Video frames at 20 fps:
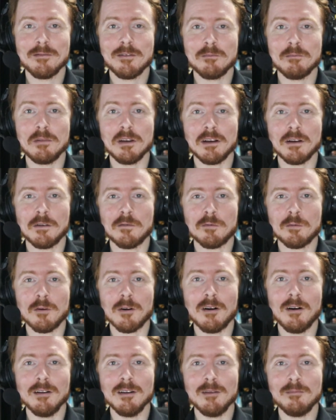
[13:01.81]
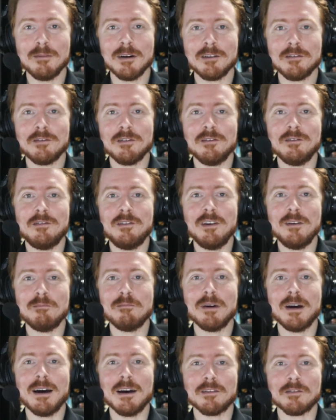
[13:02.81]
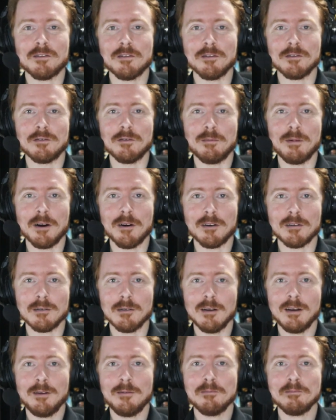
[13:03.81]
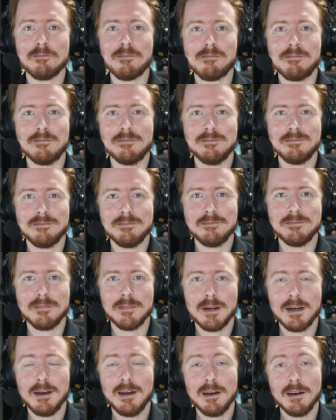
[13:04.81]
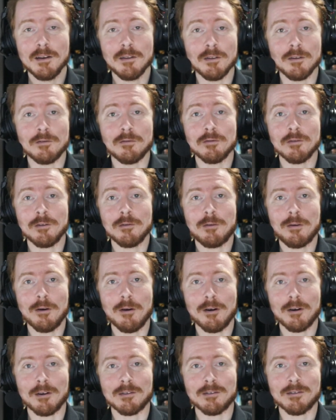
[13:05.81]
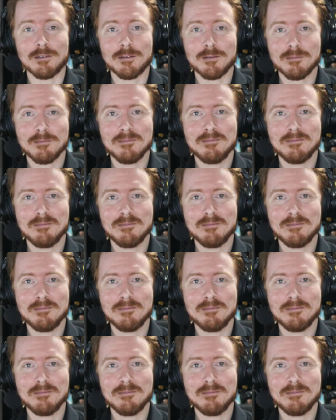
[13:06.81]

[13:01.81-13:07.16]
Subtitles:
Because we're all a bunch of cheap bastards, apparently. The truth hurts.